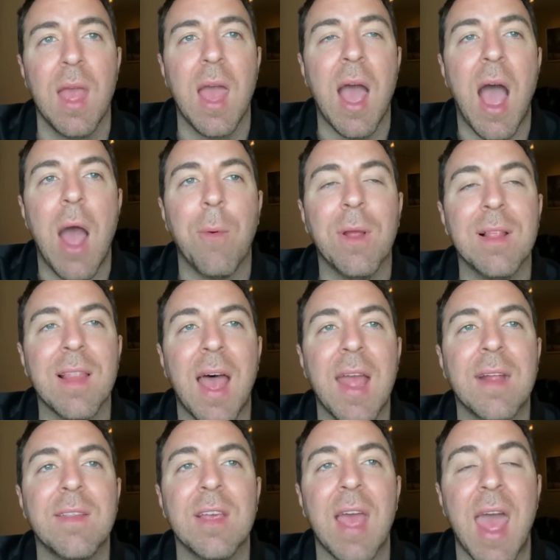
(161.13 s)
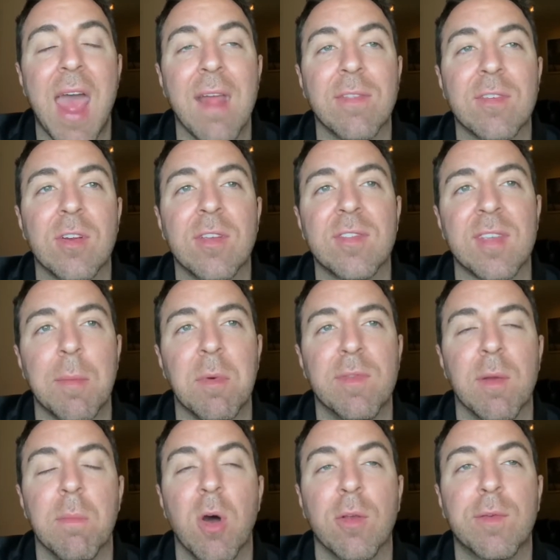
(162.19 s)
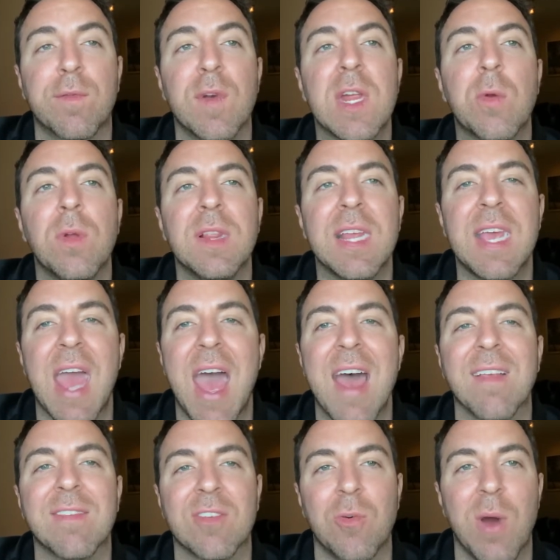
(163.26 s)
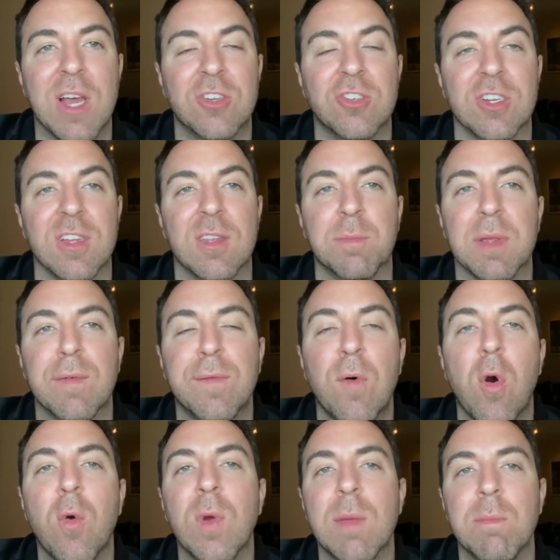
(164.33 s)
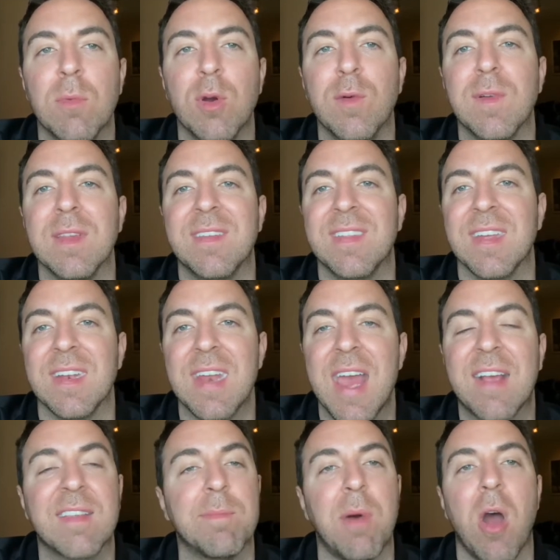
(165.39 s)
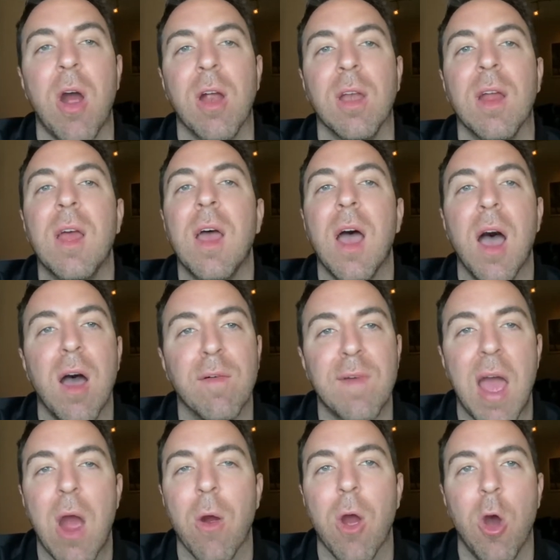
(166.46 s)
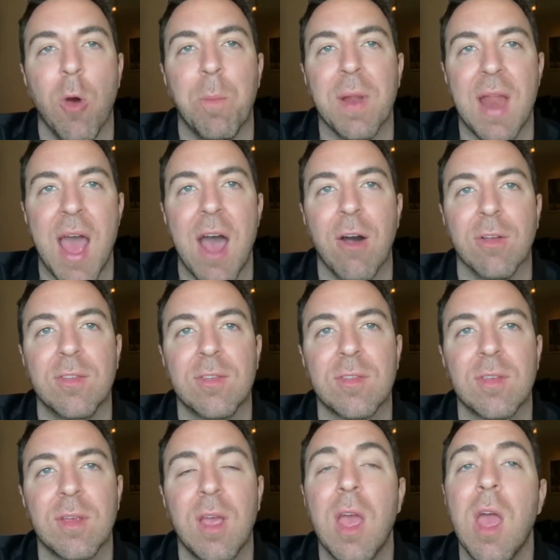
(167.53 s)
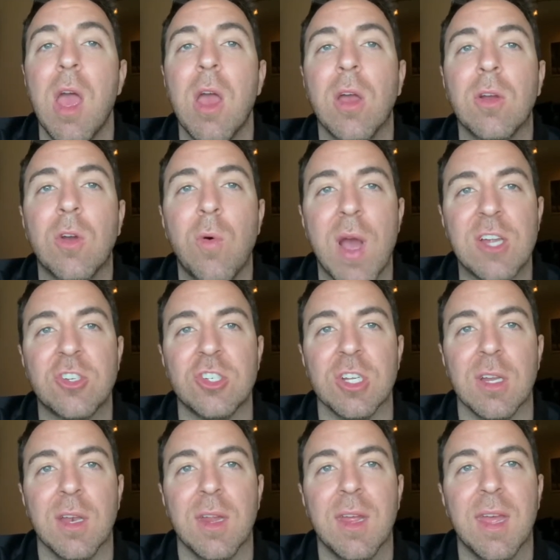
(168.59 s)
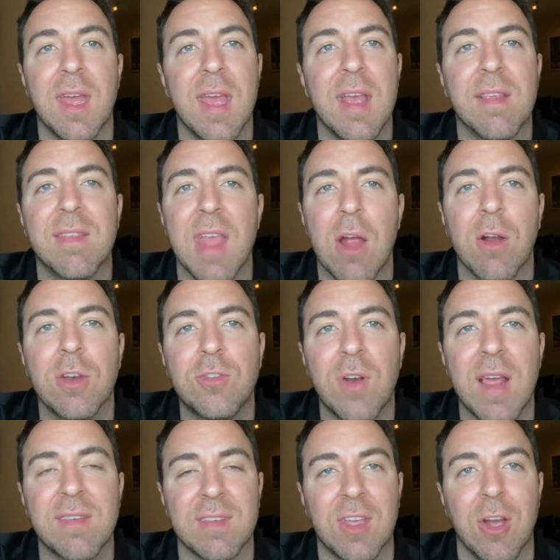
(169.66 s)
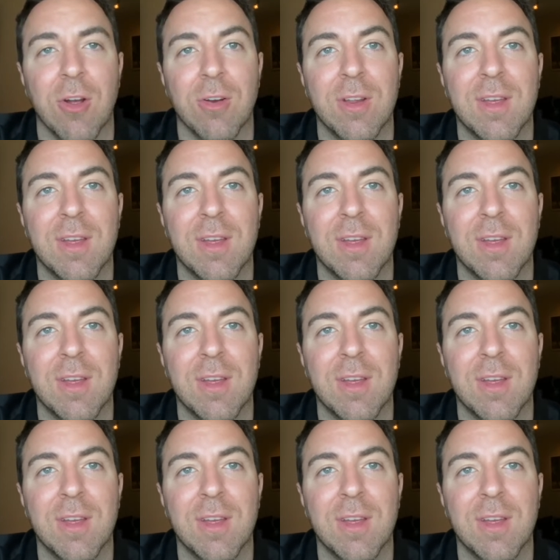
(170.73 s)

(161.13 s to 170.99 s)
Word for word: I would like to answer some of the most frequently asked questions before we move into the next part of our open house. Question, is there a dress code?